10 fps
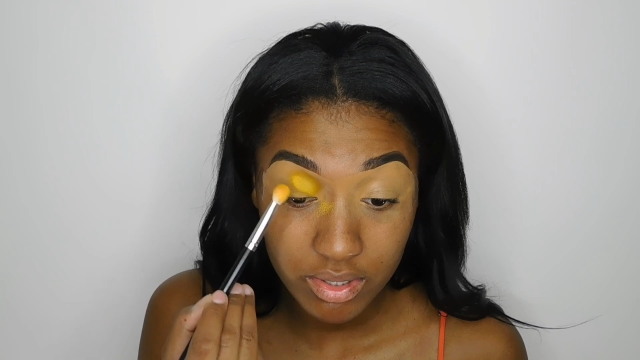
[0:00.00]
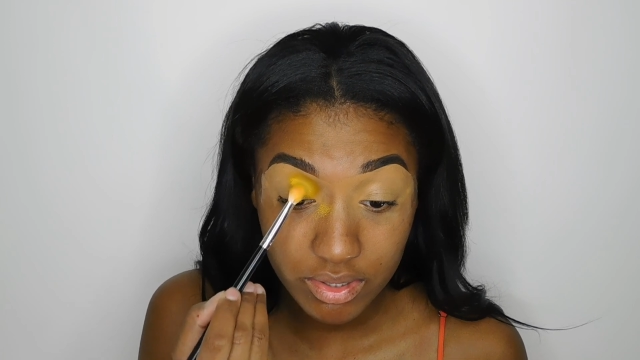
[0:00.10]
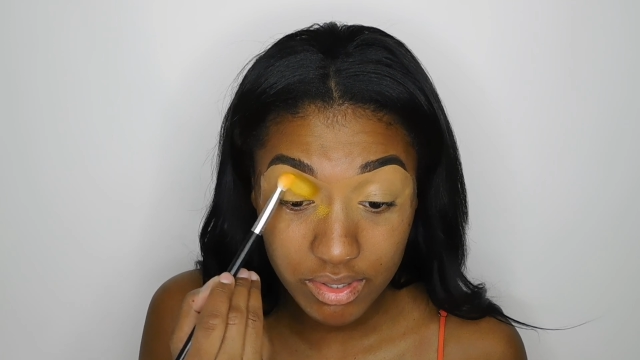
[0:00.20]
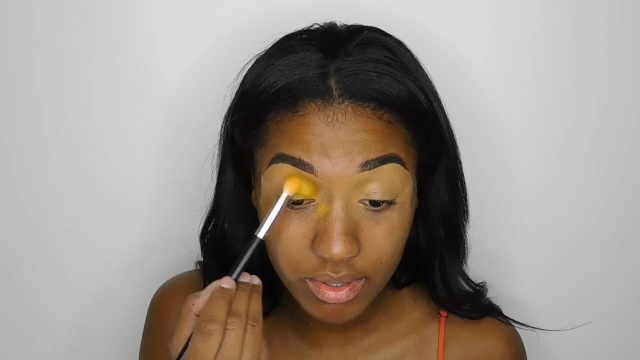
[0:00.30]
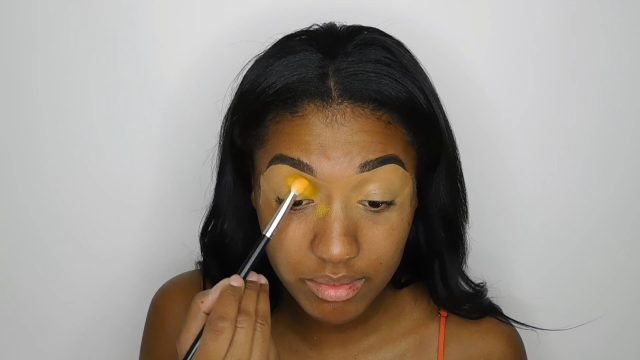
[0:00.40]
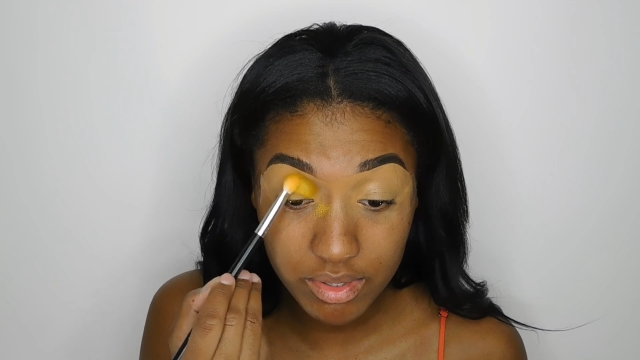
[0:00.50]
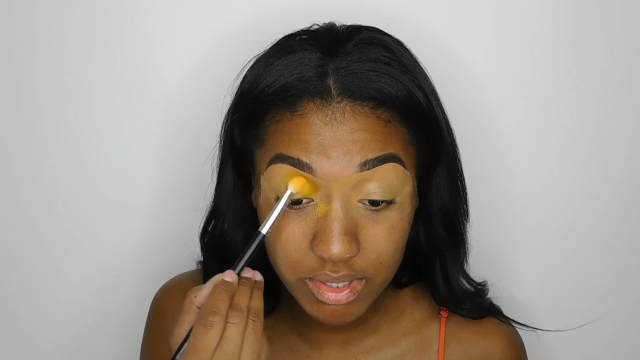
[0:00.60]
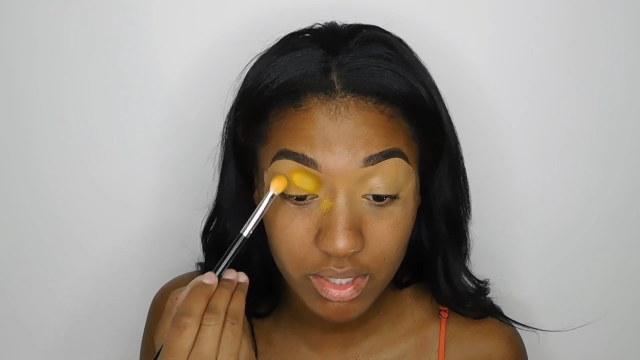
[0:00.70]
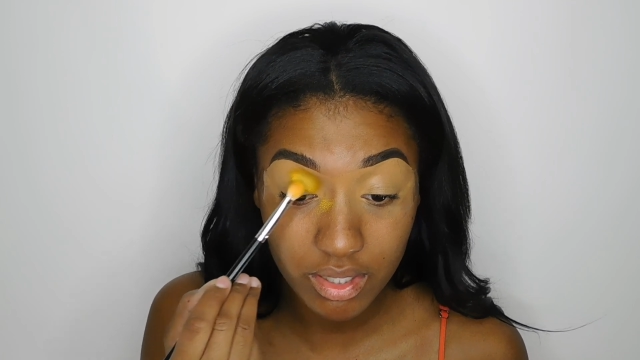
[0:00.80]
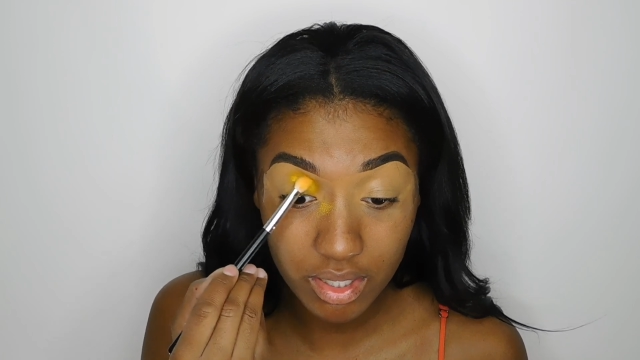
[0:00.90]
so I'm
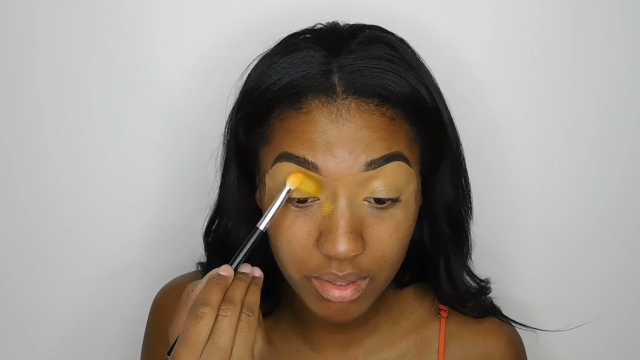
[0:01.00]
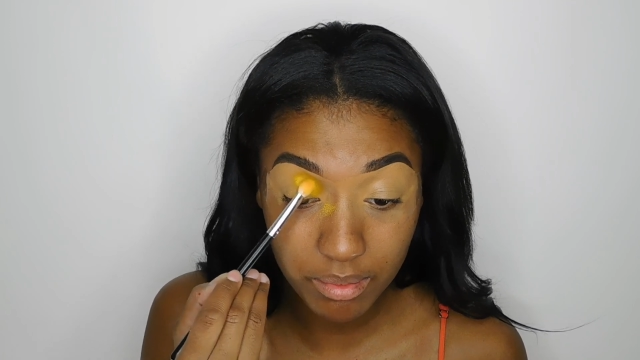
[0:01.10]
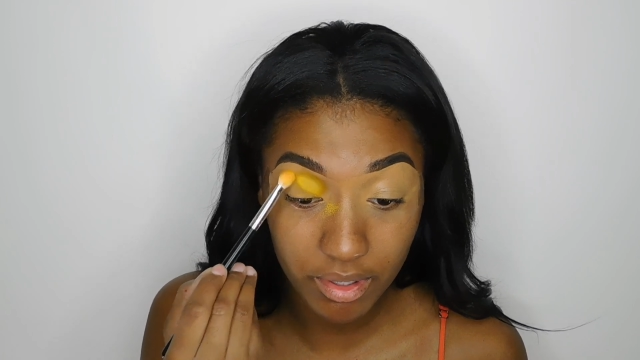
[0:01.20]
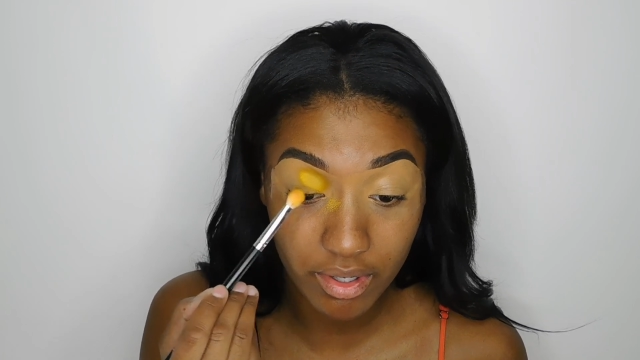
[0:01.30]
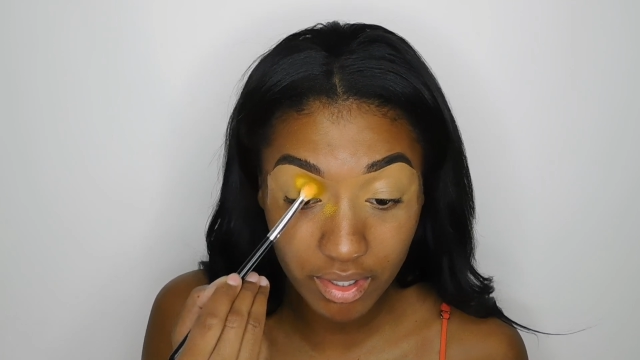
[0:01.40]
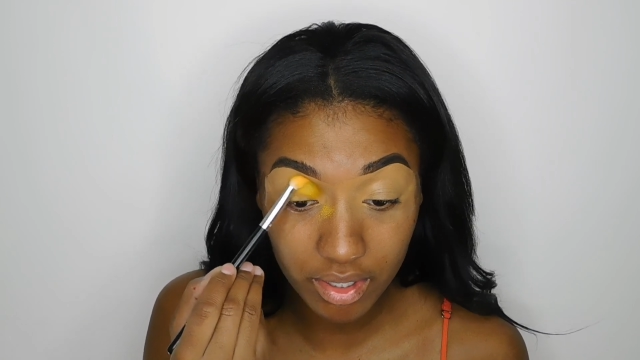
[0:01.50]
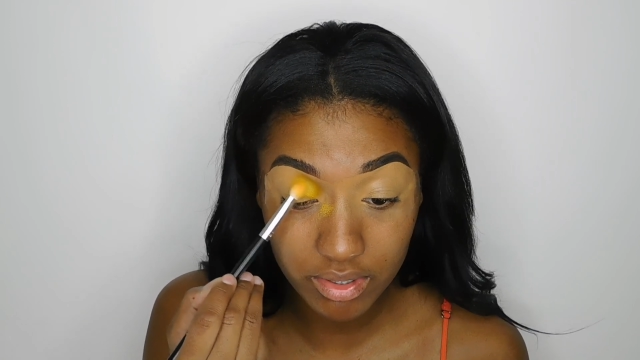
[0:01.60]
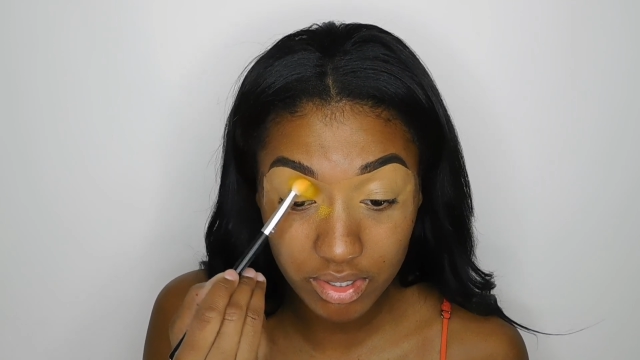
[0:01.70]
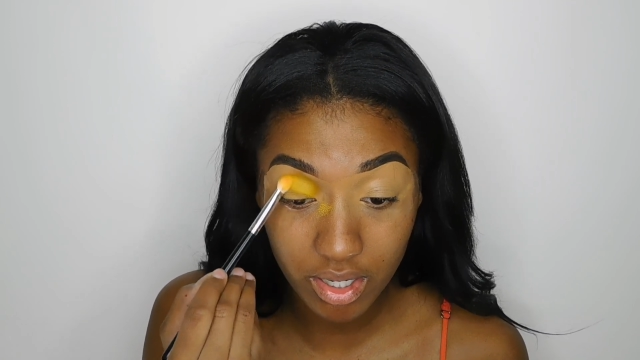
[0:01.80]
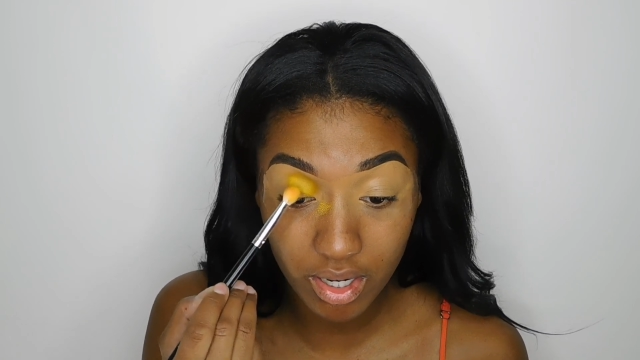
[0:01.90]
just gonna keep layering
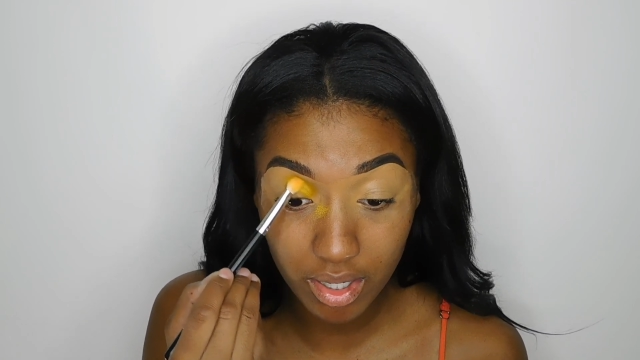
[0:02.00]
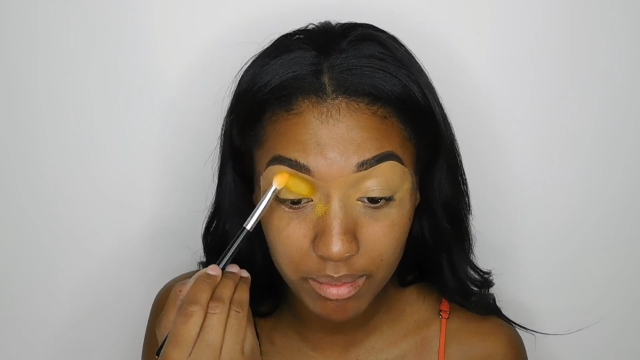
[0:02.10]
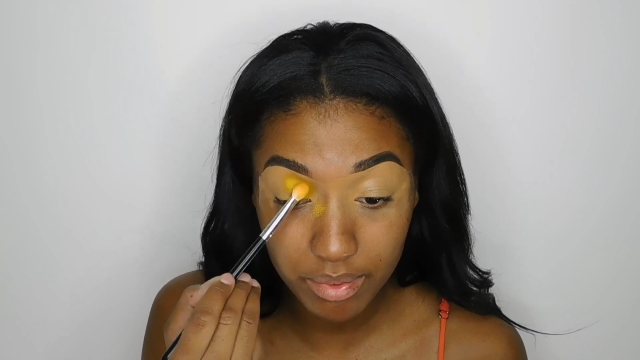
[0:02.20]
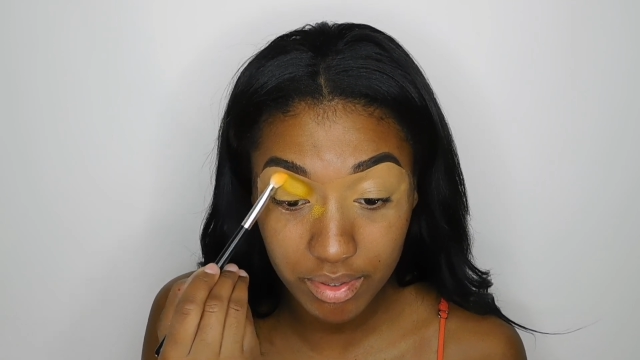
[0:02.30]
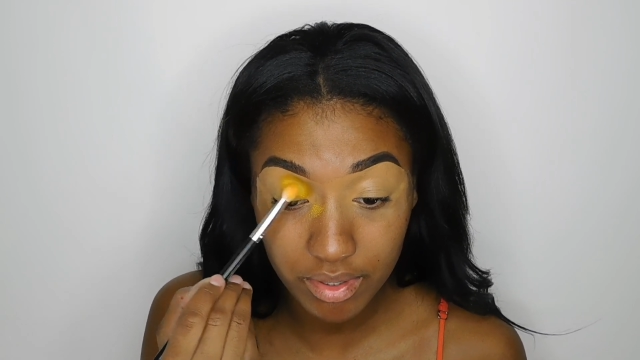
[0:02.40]
on top